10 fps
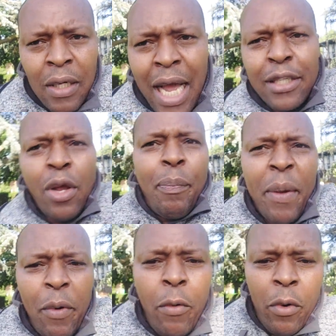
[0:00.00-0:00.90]
And some
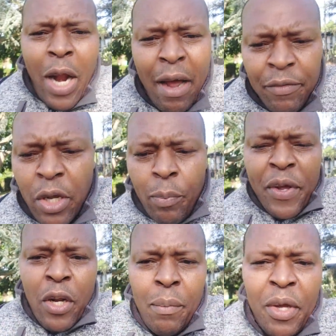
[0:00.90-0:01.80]
people will have the
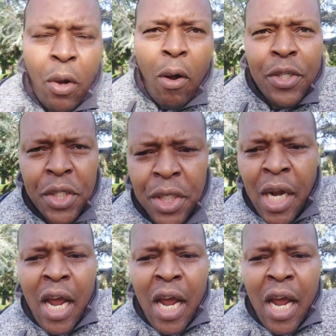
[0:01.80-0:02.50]
opinion, because